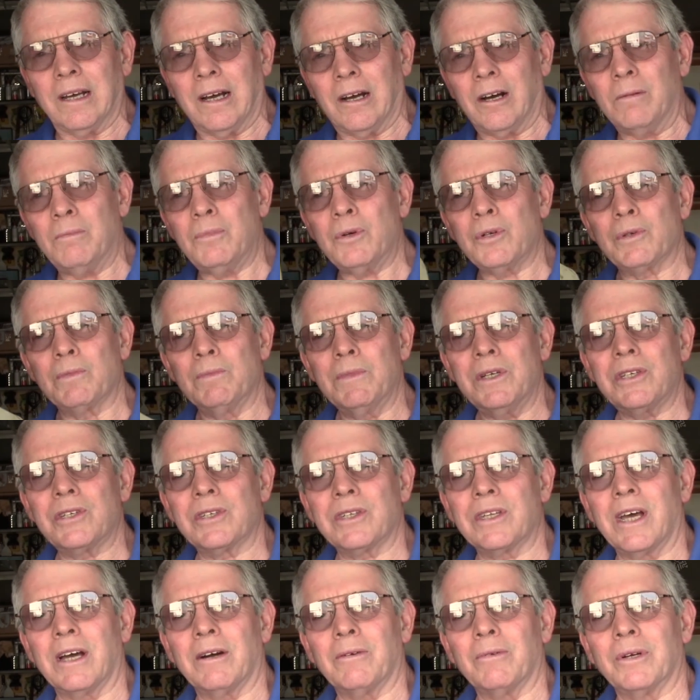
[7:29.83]
Almost
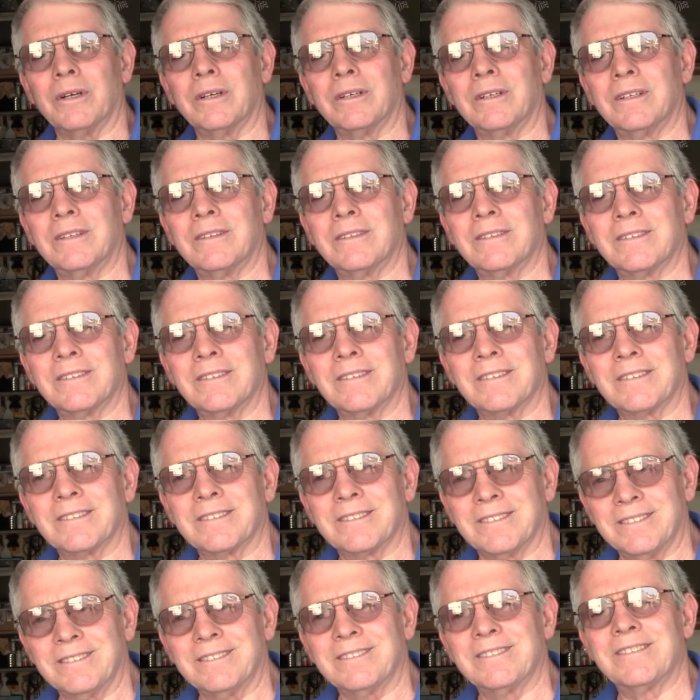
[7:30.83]
missed that one.
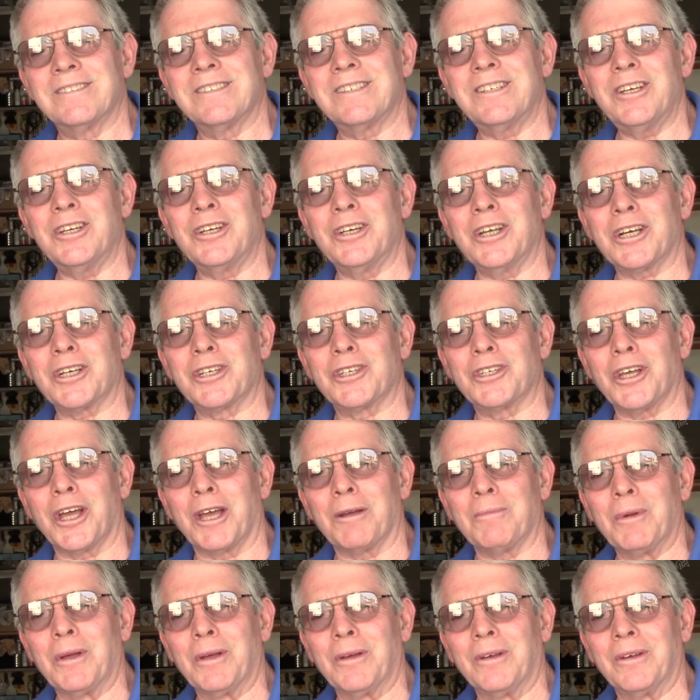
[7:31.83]
See you next time.